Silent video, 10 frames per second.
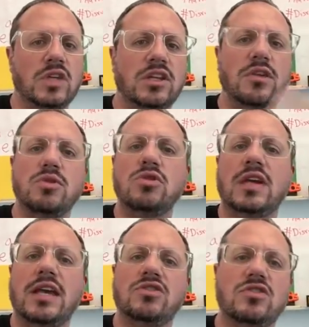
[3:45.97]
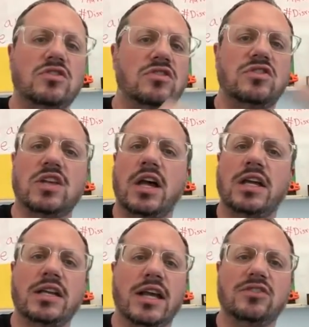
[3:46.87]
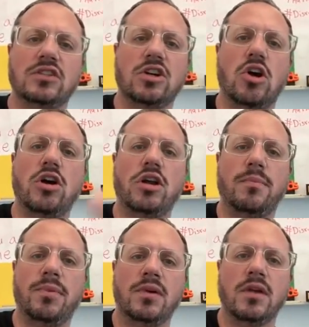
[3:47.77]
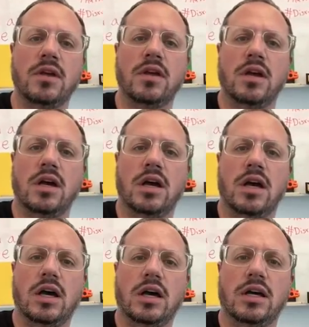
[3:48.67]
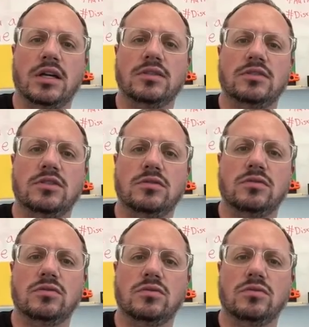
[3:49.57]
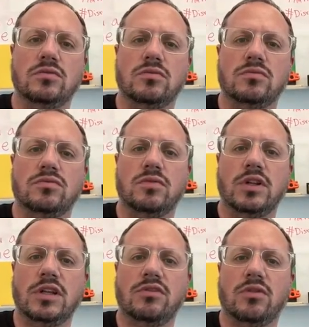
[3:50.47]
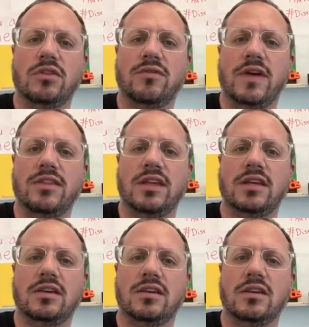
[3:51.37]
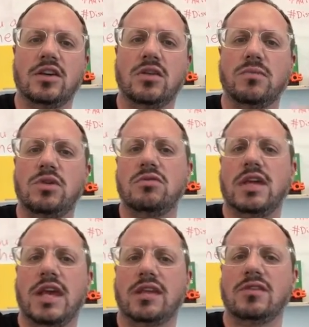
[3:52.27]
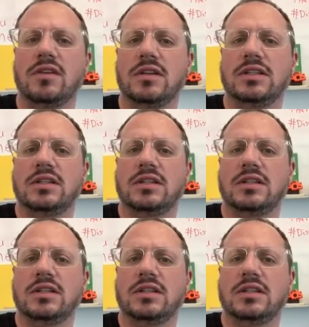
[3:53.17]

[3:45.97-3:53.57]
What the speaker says: Yet communications design hasn't caught up to really sort of, I think, communicate